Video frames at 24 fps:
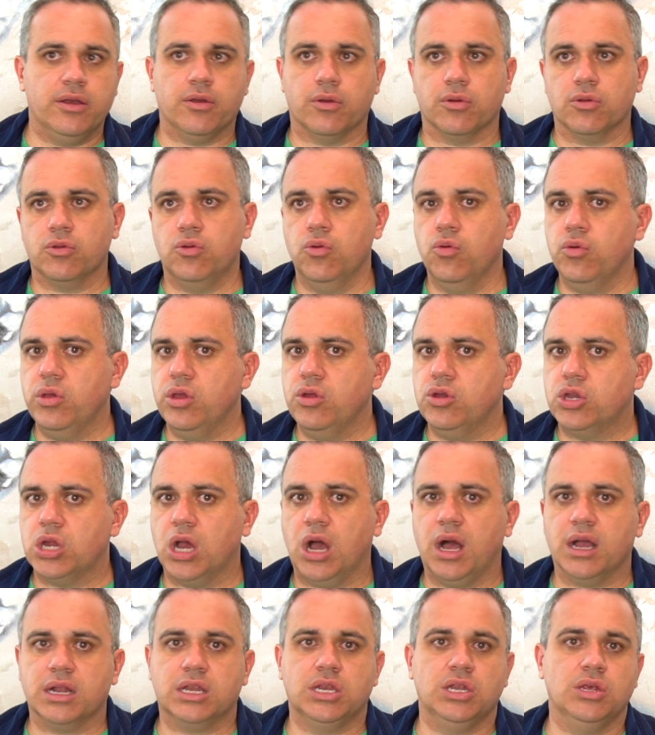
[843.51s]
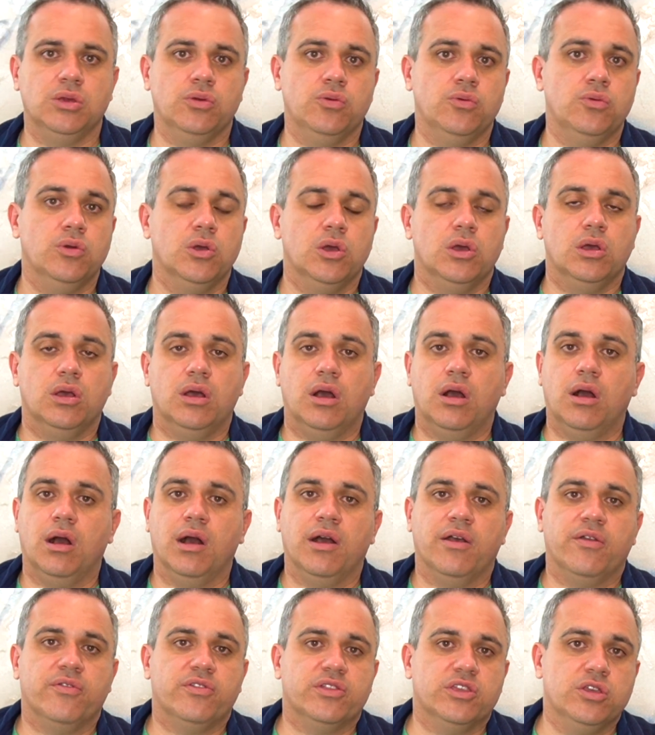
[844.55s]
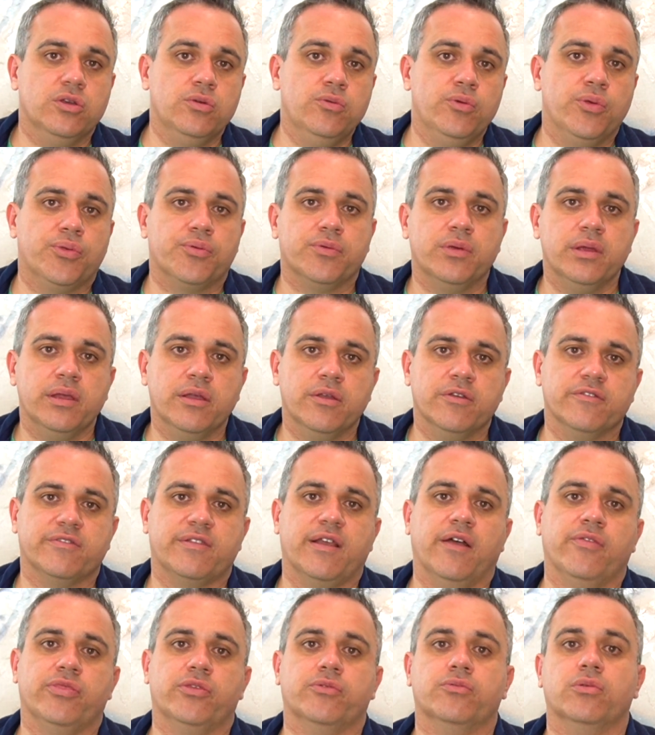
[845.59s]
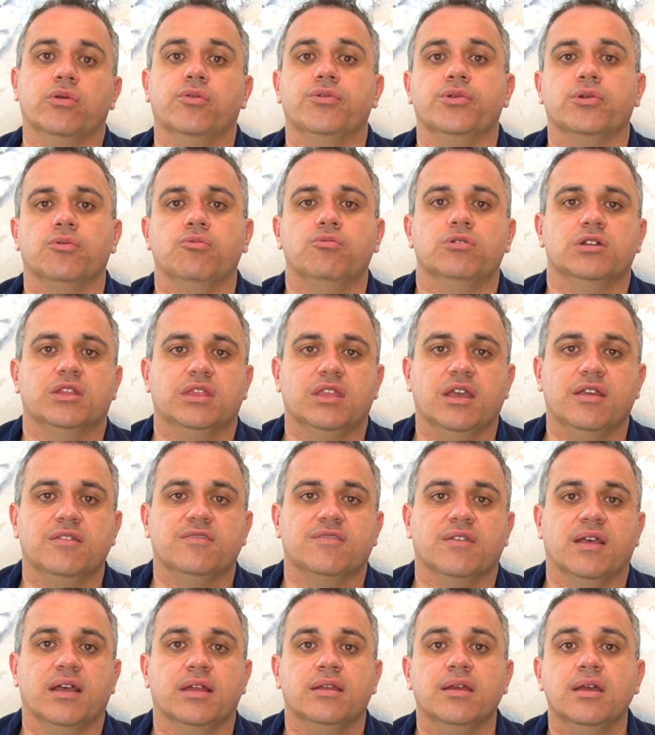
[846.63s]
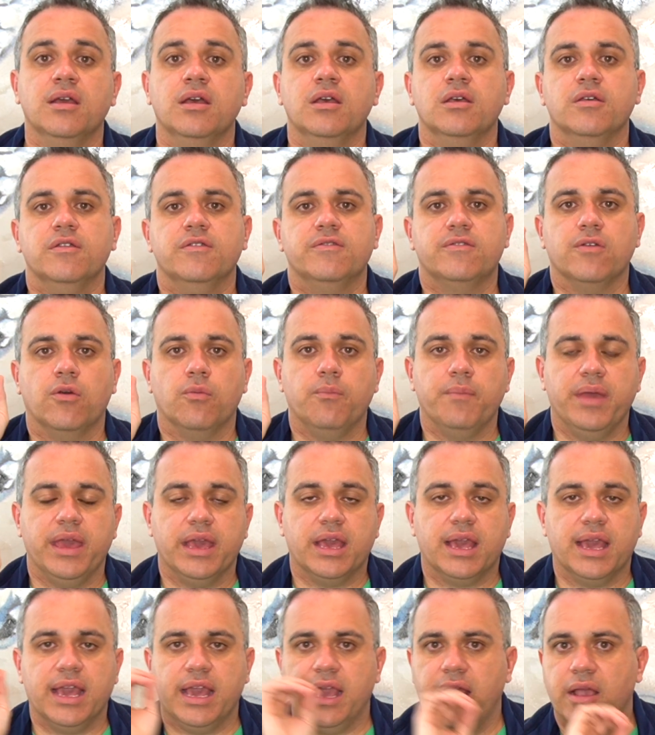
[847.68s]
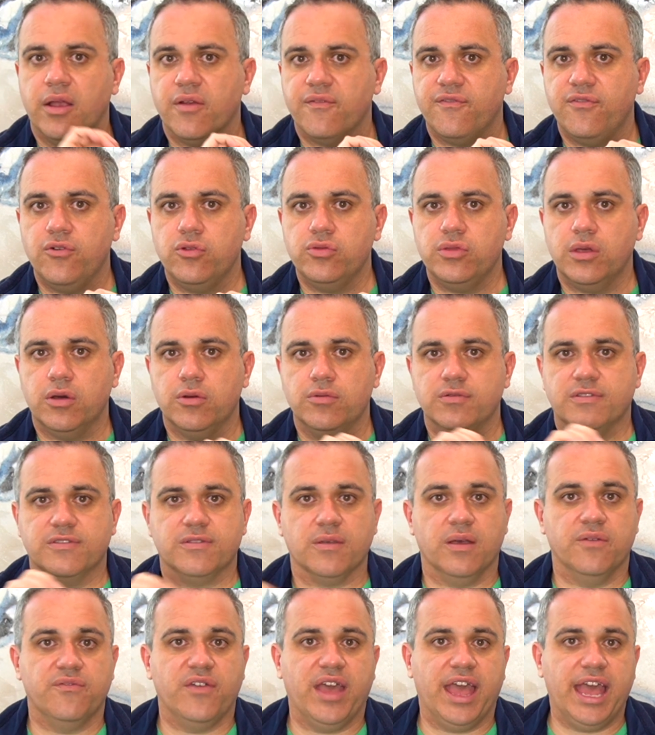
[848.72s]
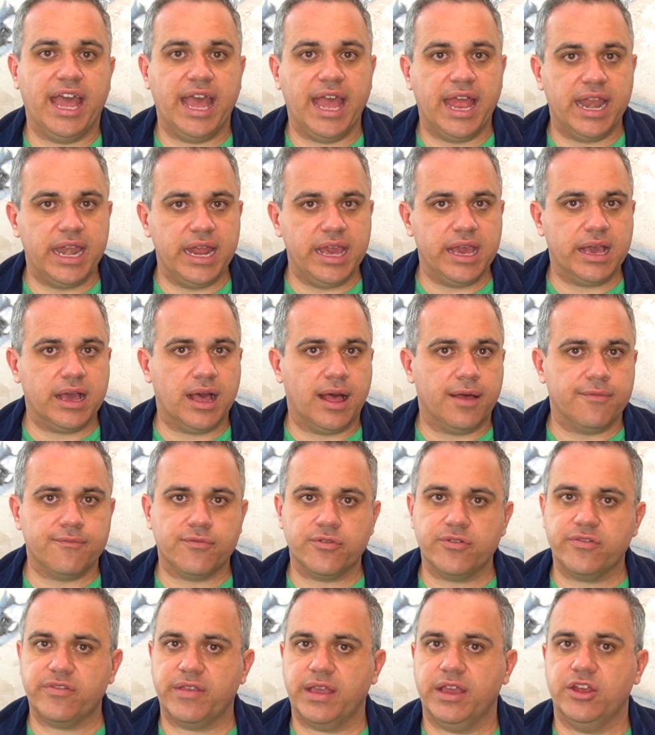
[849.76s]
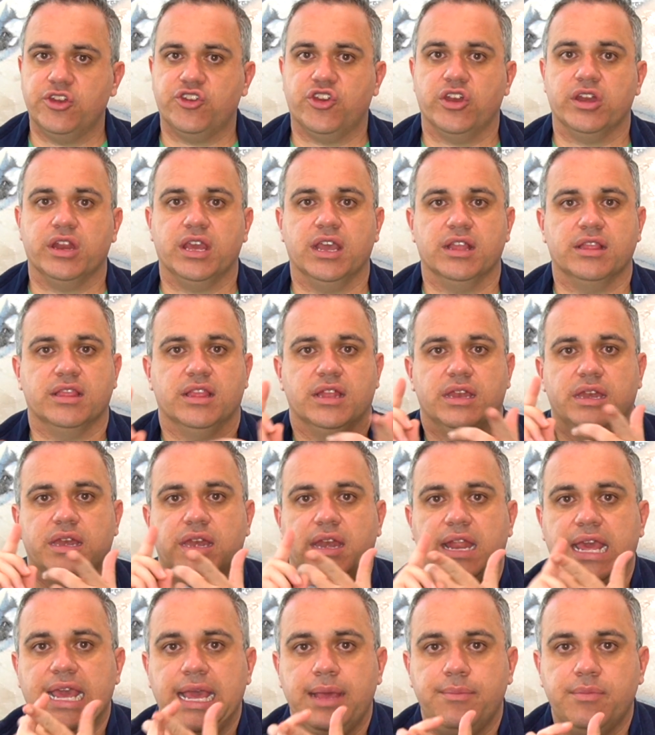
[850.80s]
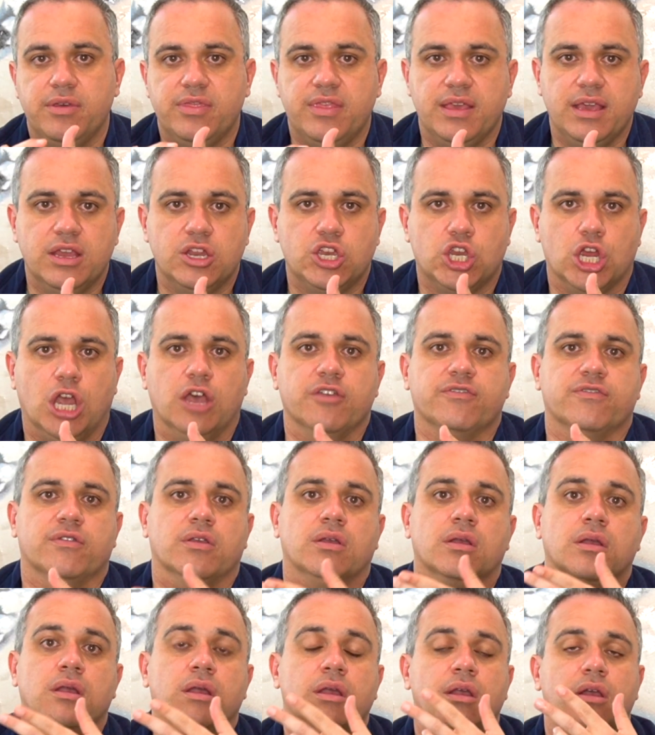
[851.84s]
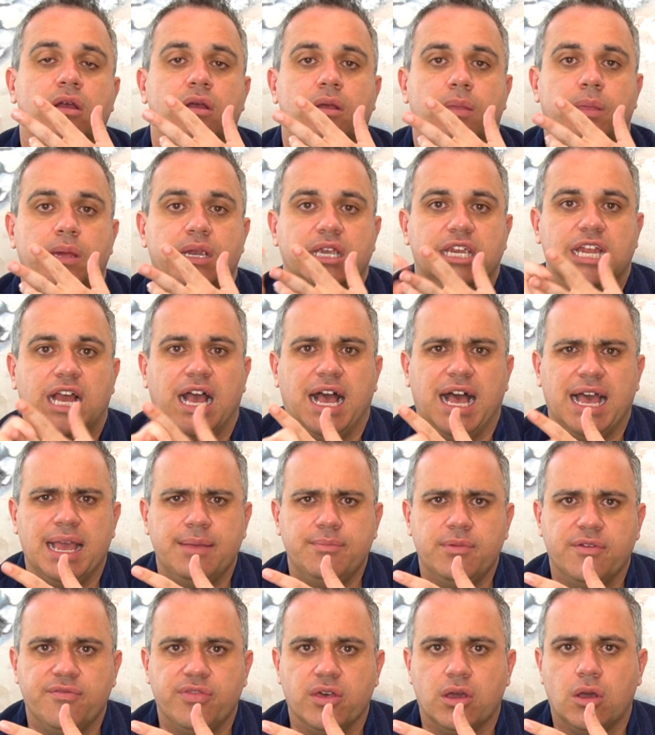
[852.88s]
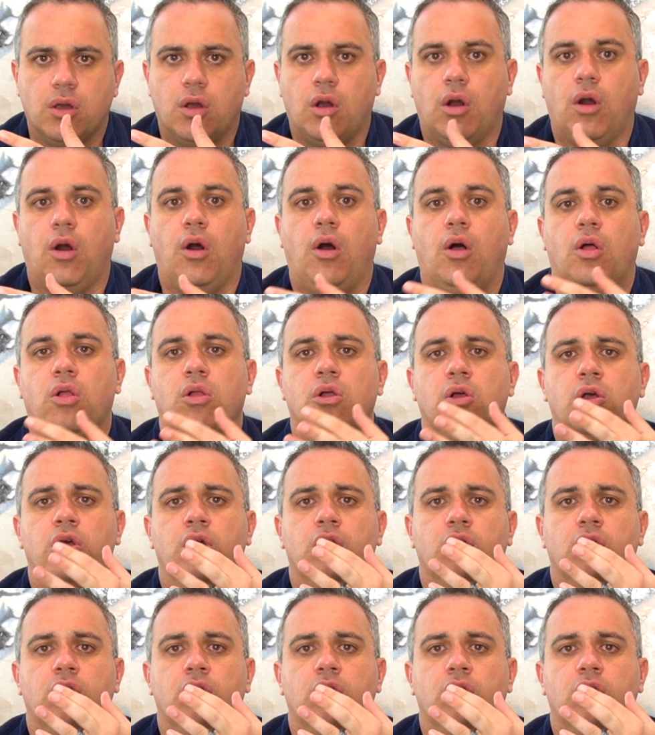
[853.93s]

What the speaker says: or who you talked to 2 or 3 years down the road or what they said. So make careful notes of any conversation, get the name of the adjuster, the time of the call,